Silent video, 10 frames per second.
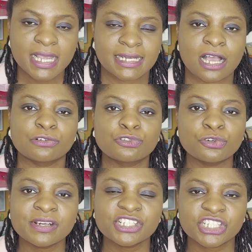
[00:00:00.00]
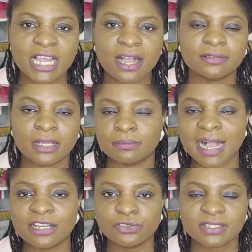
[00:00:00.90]
Now, during
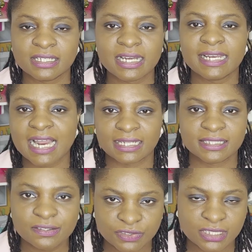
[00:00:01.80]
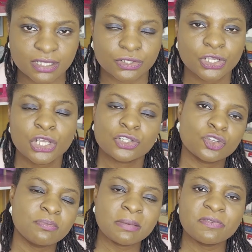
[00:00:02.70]
adult-led activities, so
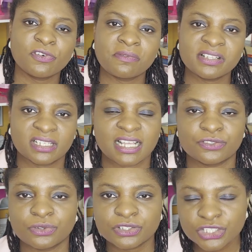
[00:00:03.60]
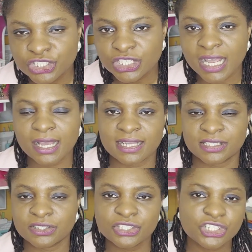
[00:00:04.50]
maybe for instance, as a
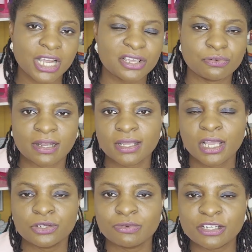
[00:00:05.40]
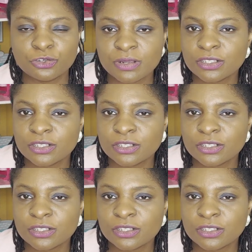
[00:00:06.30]
teacher, you are doing